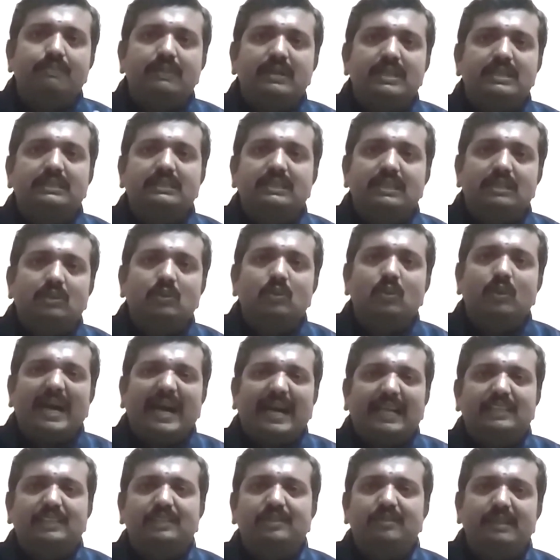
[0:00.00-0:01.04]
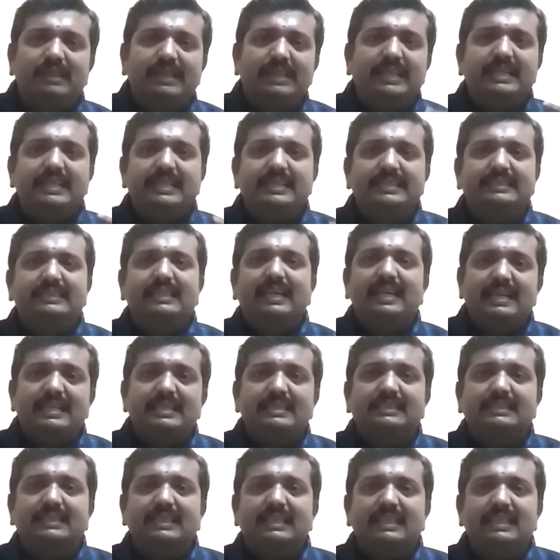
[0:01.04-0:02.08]
person who actually
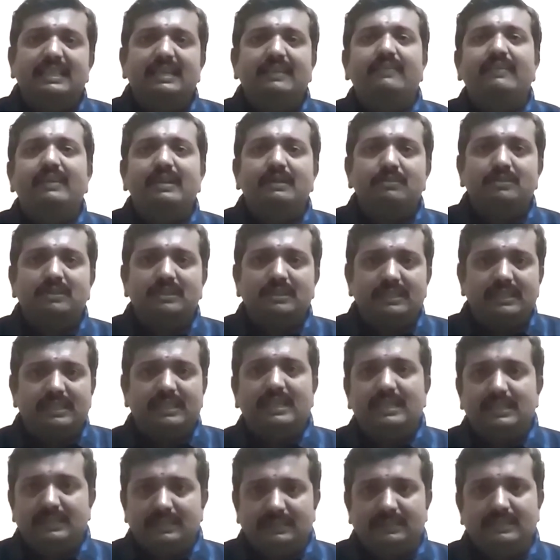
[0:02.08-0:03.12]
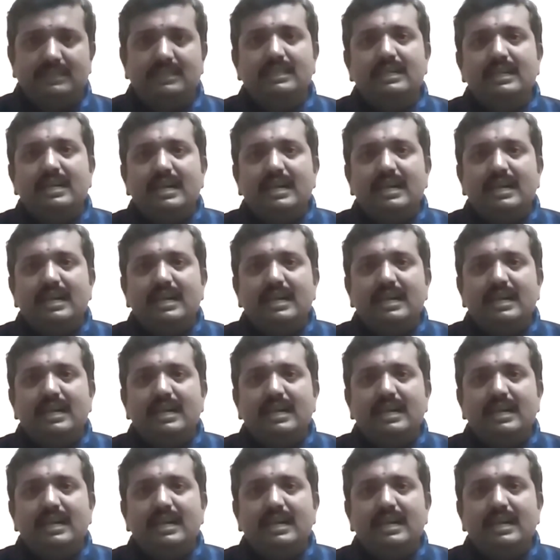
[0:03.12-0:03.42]
designs and develops drugs